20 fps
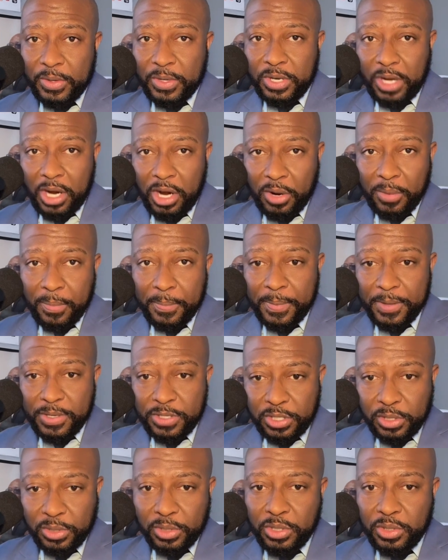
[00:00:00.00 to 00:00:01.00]
could help
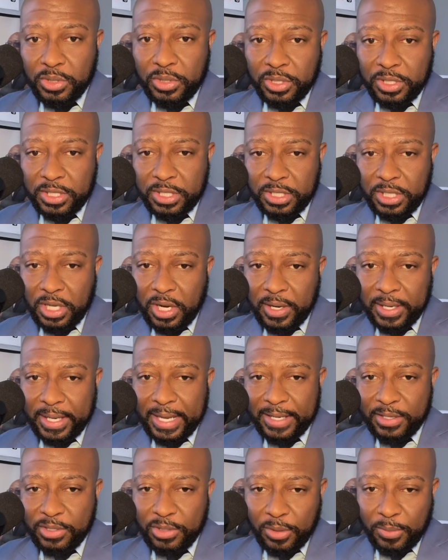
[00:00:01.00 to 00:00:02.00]
so you could
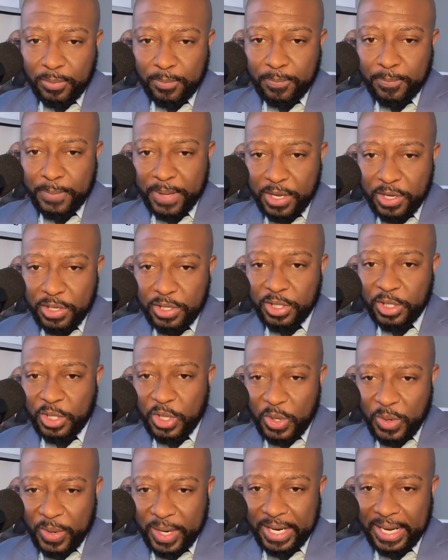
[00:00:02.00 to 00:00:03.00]
get your
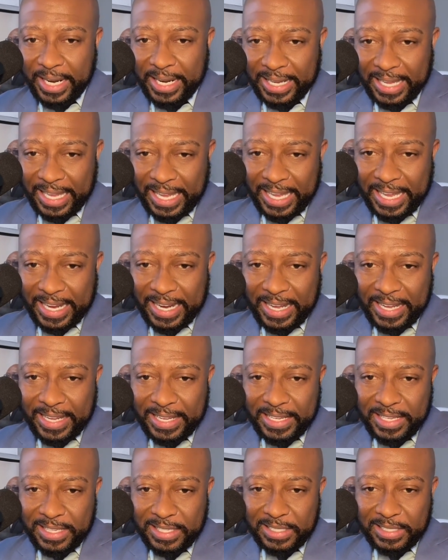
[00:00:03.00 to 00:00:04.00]
period going again.
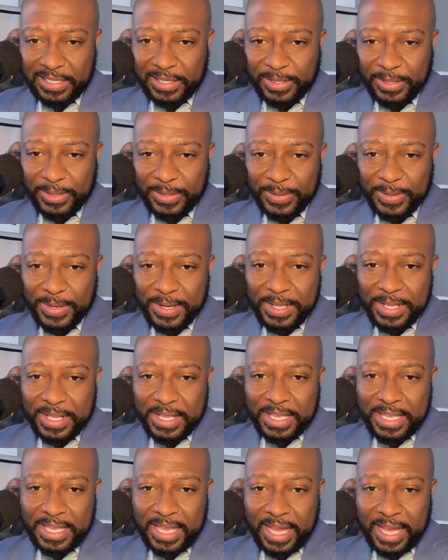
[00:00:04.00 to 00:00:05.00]
So
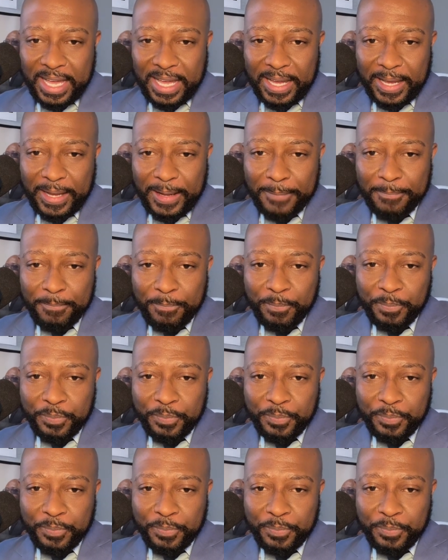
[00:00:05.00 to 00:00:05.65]
yeah.